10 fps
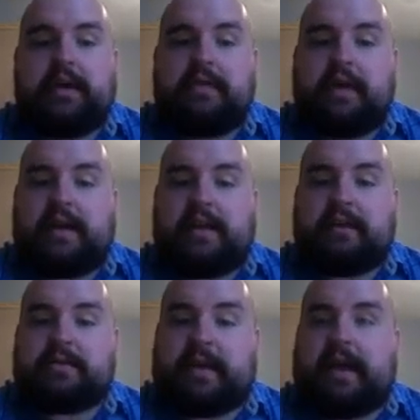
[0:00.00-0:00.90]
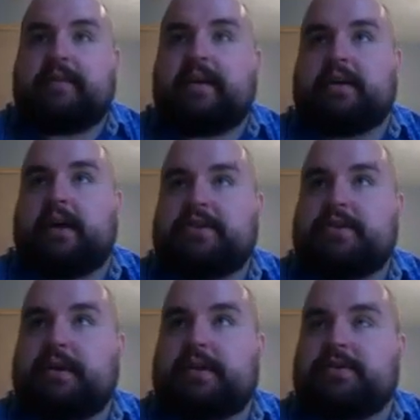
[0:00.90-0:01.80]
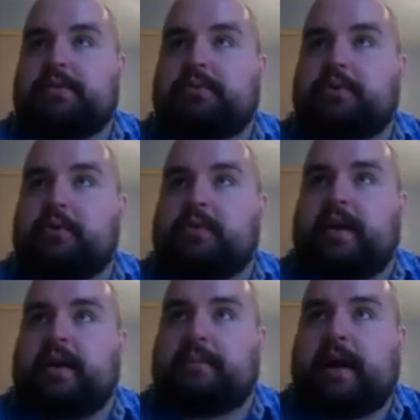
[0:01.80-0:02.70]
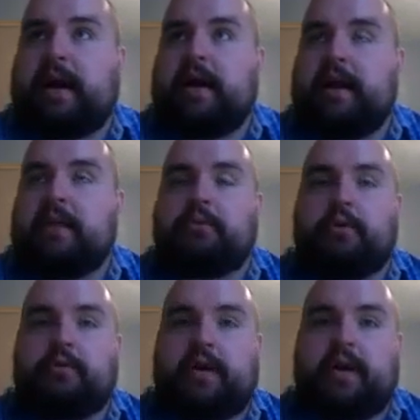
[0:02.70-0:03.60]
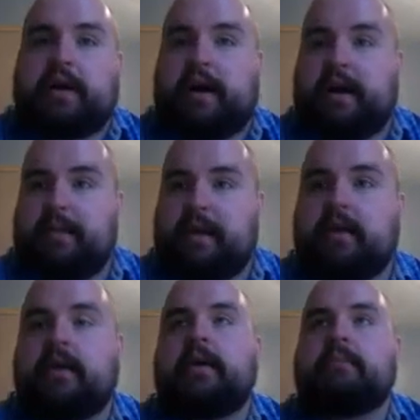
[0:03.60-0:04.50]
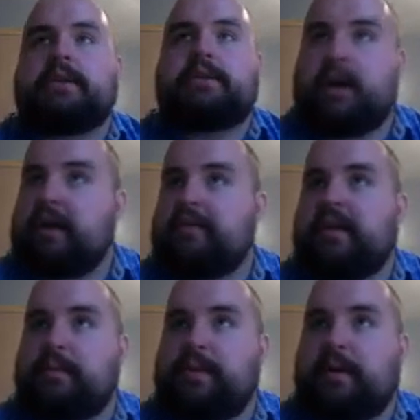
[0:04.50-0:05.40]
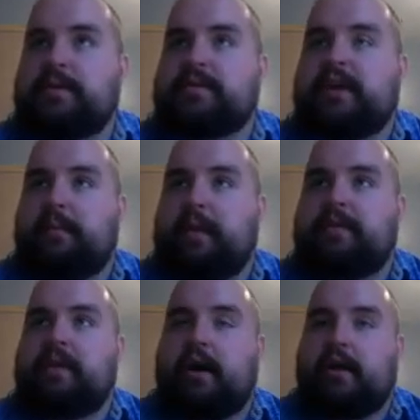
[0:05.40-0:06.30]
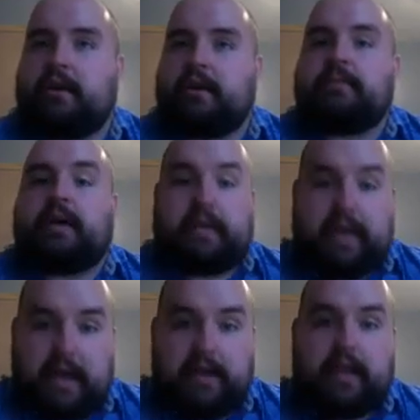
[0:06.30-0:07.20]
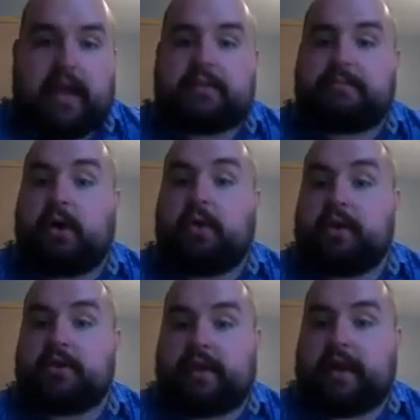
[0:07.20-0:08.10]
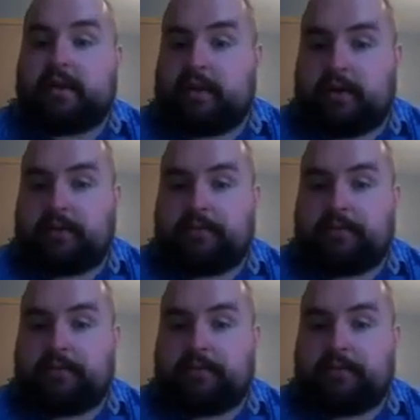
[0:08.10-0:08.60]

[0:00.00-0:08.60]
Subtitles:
The idea was that every country would get to improve their empire and improve their economy, but none of them would be able to dominate the other, again, like Napoleon tried to do.